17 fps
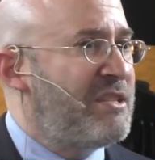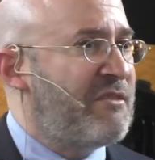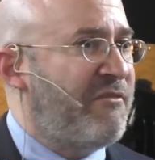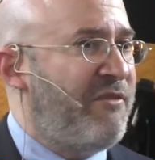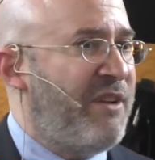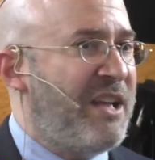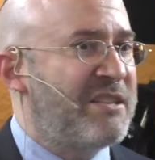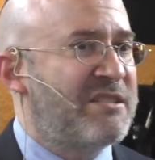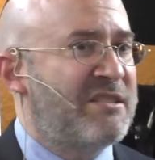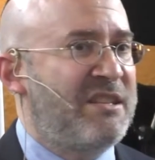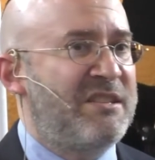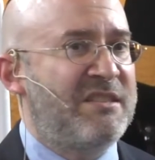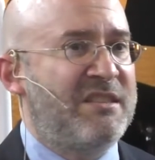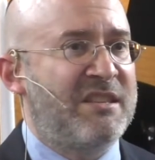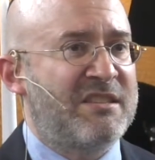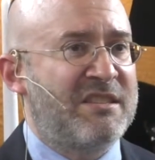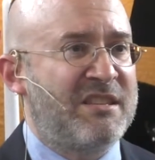events,
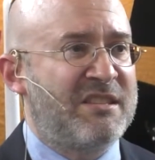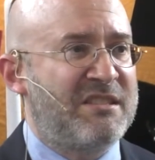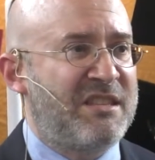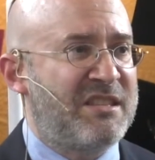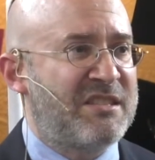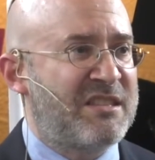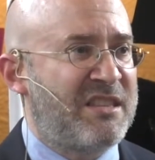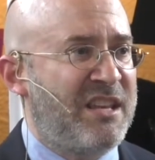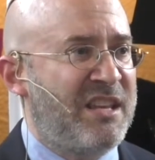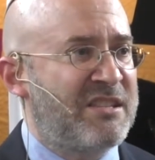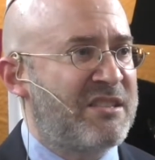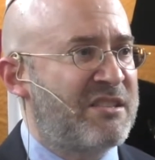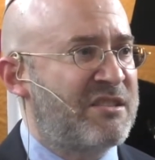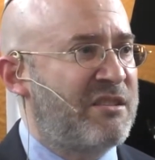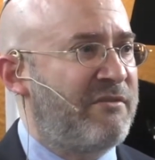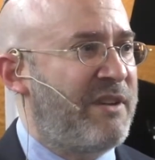this